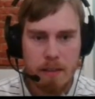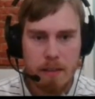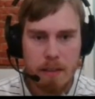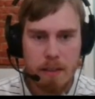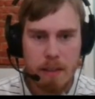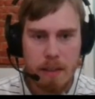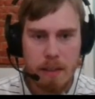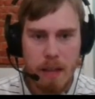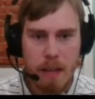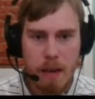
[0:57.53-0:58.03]

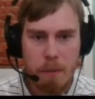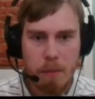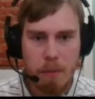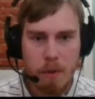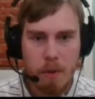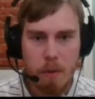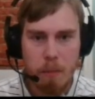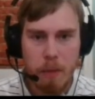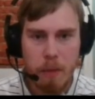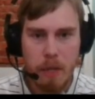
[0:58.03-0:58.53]
yeah, I'm
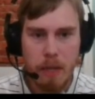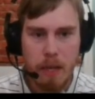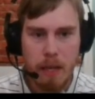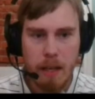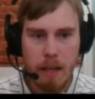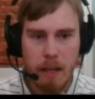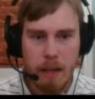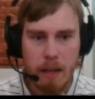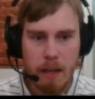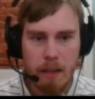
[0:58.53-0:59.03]

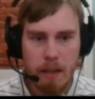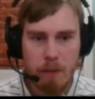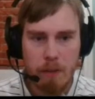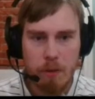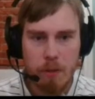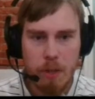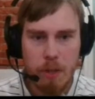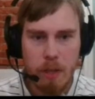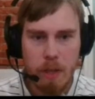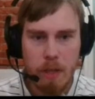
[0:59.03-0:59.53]
completely,
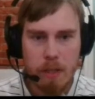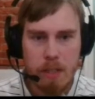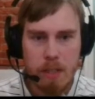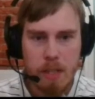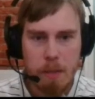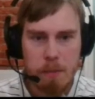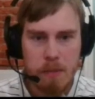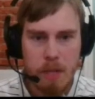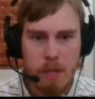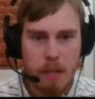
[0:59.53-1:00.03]
usually it
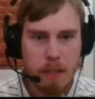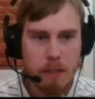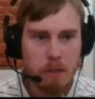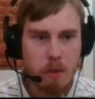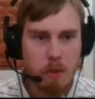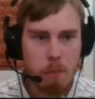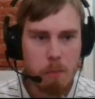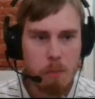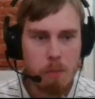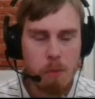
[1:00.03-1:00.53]
seems like the
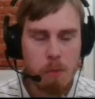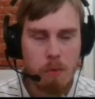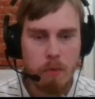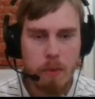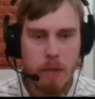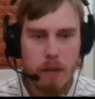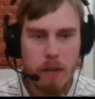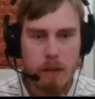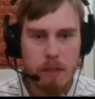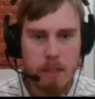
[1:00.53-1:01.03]
top move
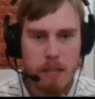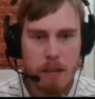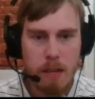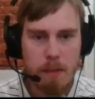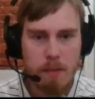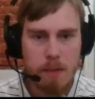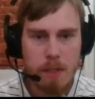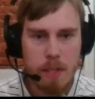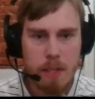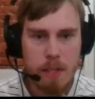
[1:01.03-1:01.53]
here is
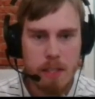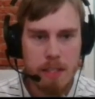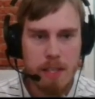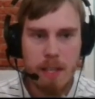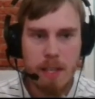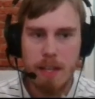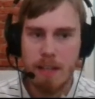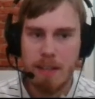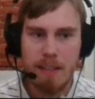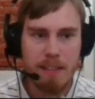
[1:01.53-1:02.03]
f6,
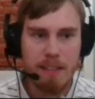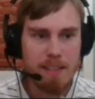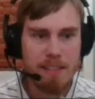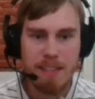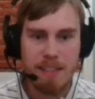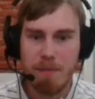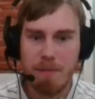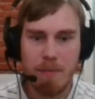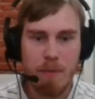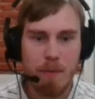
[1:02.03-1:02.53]

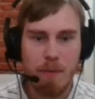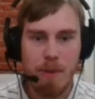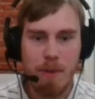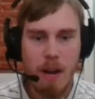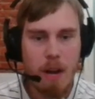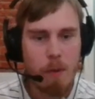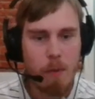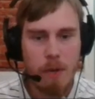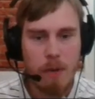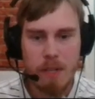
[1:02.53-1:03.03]
some
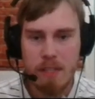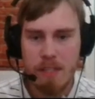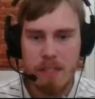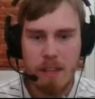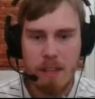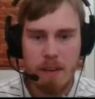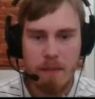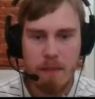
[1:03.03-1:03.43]
really weird stuff.